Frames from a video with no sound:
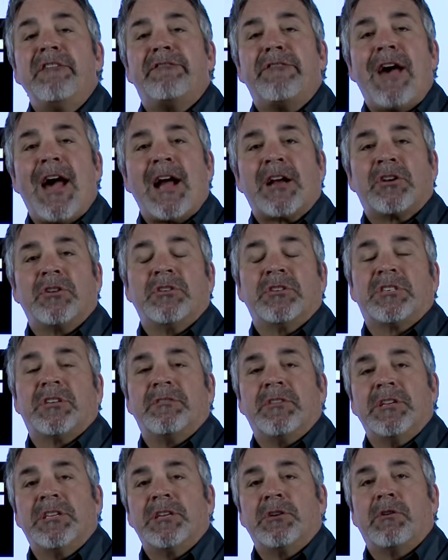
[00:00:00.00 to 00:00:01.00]
factors
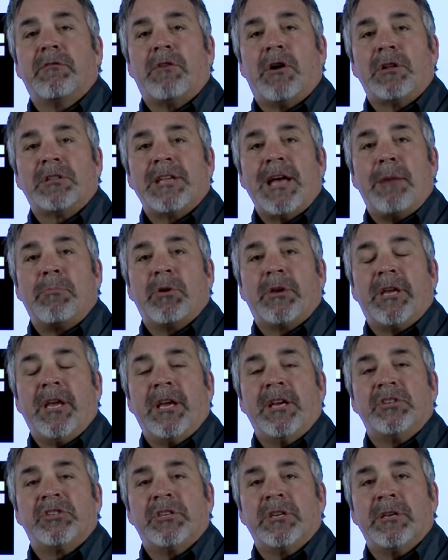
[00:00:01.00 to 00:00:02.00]
of the DealerVault
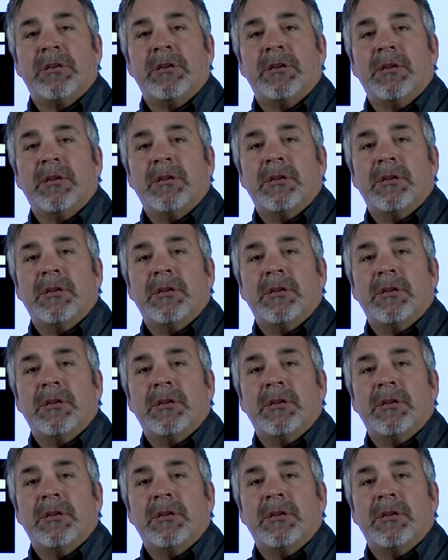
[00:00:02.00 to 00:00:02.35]
application